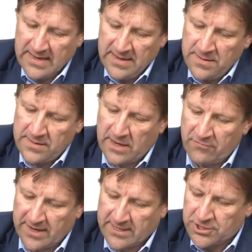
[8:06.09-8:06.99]
in the
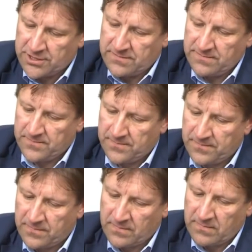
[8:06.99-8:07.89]
direction
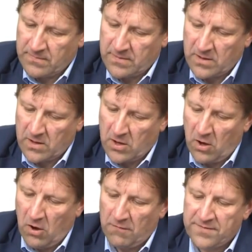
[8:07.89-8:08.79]

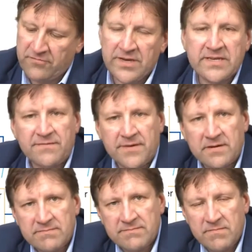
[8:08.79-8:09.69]
of the receiver.